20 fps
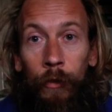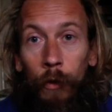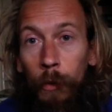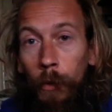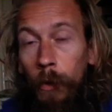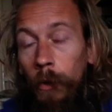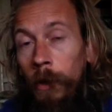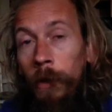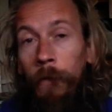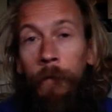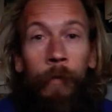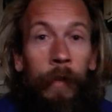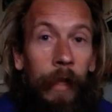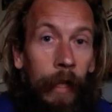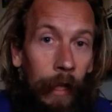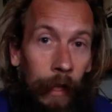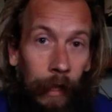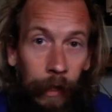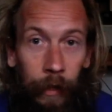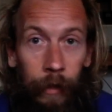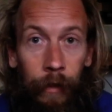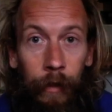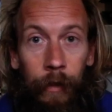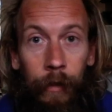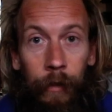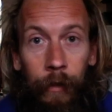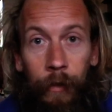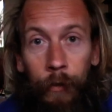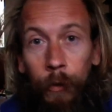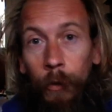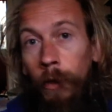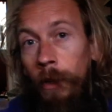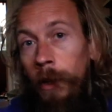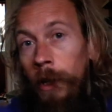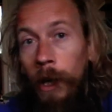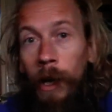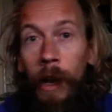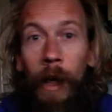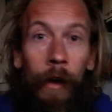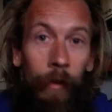do all the feeling and all the
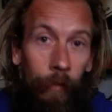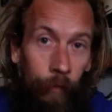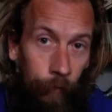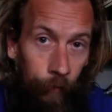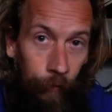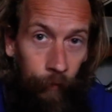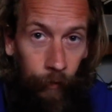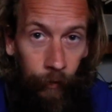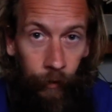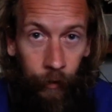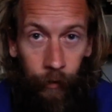love,